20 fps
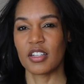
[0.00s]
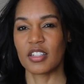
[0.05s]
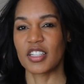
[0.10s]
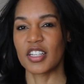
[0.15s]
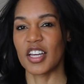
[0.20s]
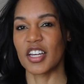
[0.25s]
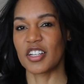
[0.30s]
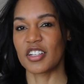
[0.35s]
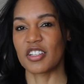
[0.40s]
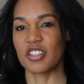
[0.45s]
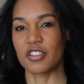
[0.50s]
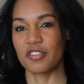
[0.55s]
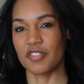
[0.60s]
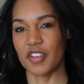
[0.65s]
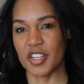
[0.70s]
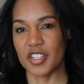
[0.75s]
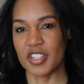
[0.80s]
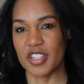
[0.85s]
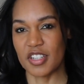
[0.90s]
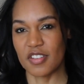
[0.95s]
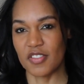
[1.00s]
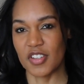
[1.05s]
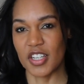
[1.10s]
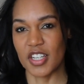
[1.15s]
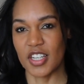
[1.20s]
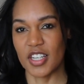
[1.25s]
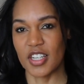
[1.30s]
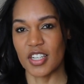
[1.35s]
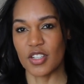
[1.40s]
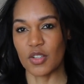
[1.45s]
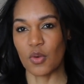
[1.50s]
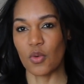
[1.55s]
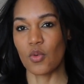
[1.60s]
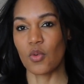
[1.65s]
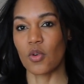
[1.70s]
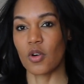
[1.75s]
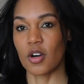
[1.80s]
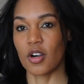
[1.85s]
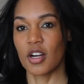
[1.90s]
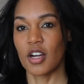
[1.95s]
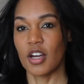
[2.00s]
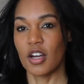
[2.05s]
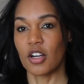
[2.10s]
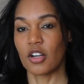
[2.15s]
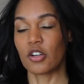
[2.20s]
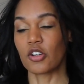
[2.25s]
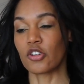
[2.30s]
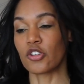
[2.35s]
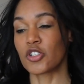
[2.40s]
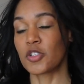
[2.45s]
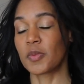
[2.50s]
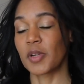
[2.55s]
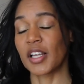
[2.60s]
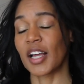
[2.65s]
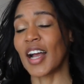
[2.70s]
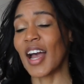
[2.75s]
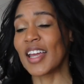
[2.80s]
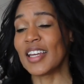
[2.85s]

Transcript: to get into the festivities, or girls being like,